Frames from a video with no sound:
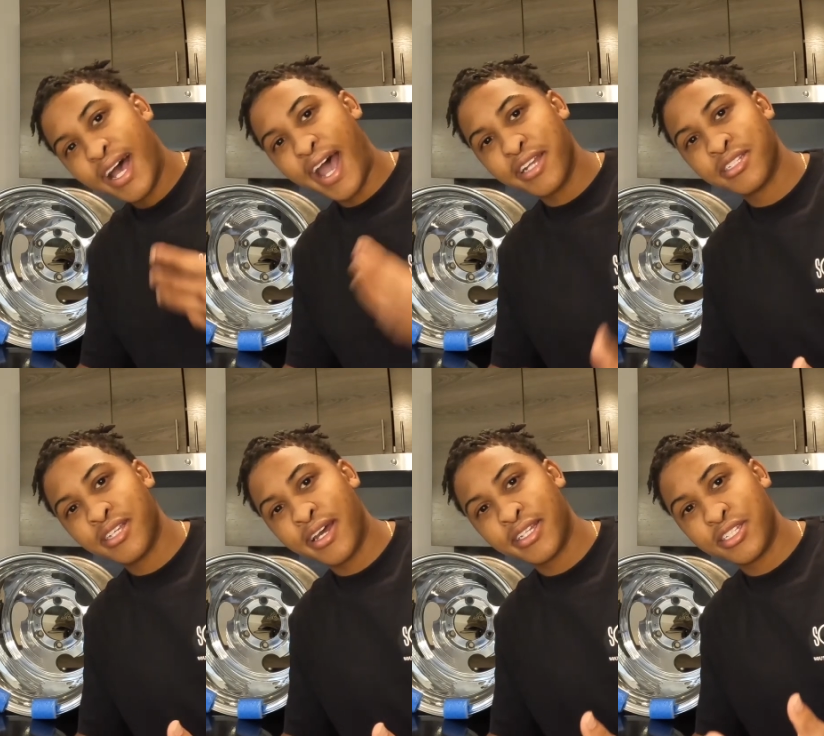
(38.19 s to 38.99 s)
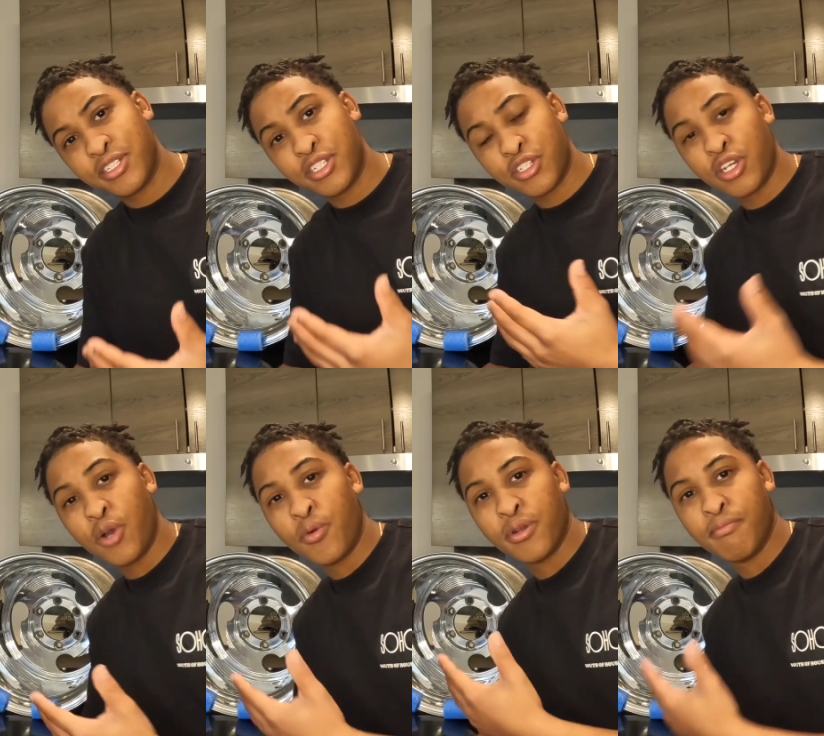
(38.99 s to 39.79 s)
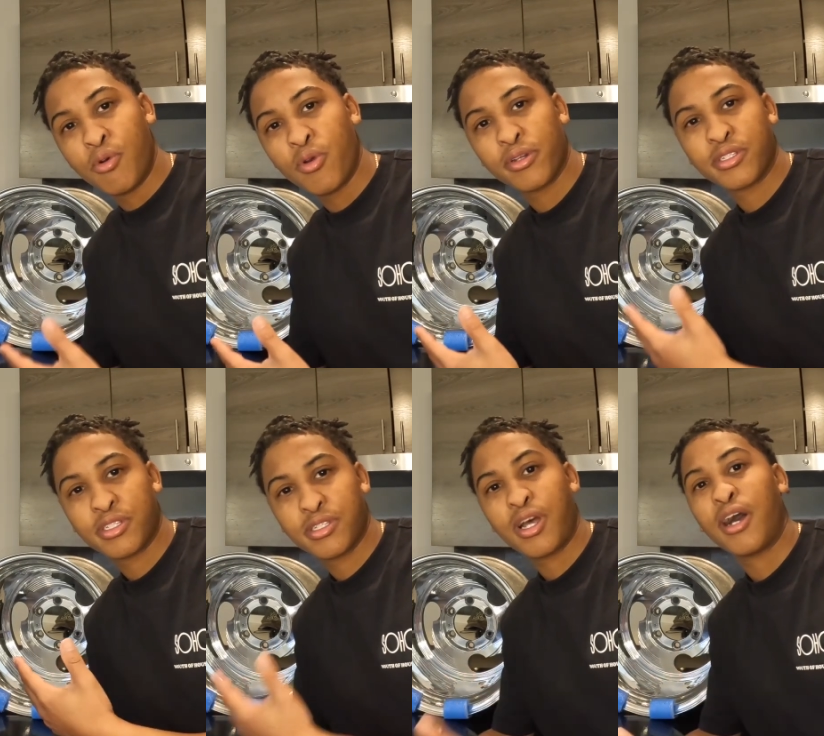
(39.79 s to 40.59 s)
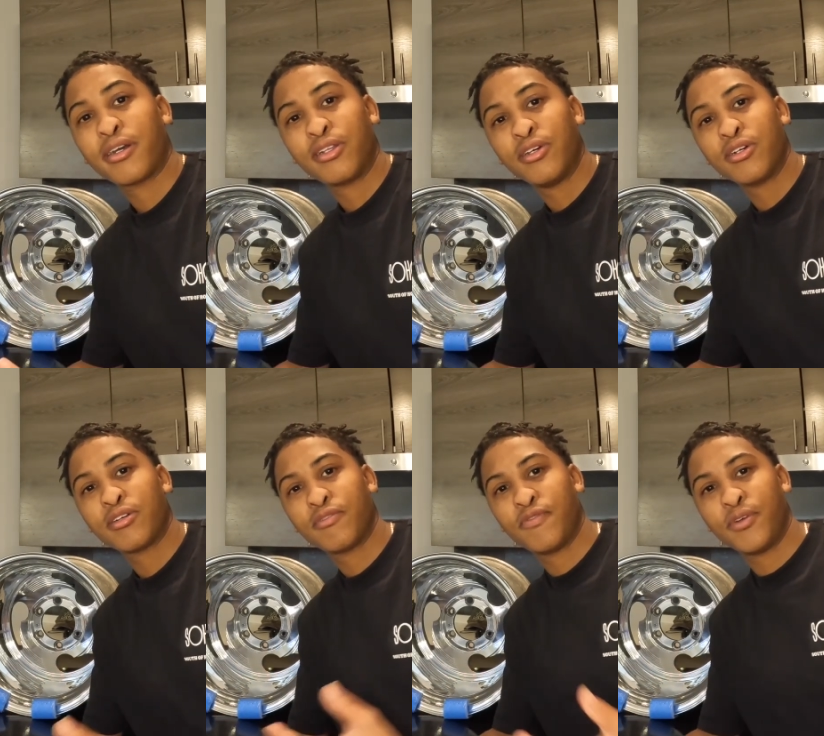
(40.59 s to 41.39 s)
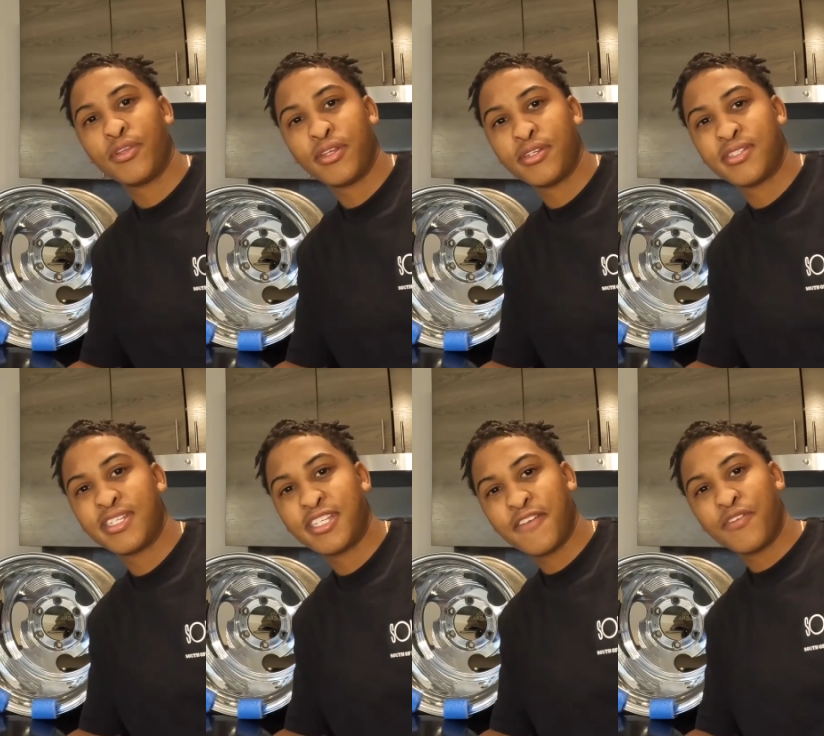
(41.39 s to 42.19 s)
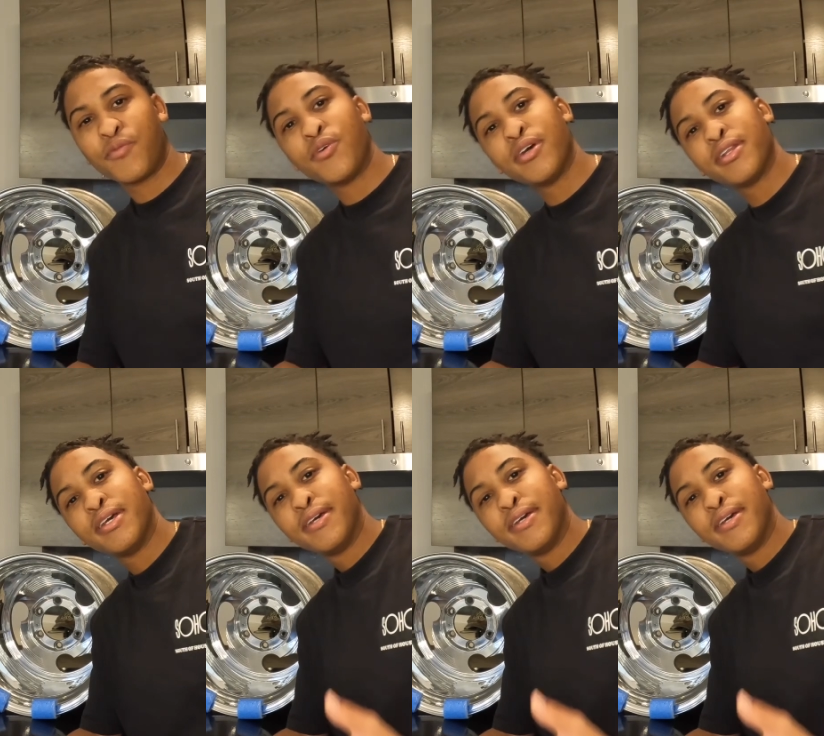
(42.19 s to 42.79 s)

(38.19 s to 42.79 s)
I decided to just go with a more stock look for the Z71.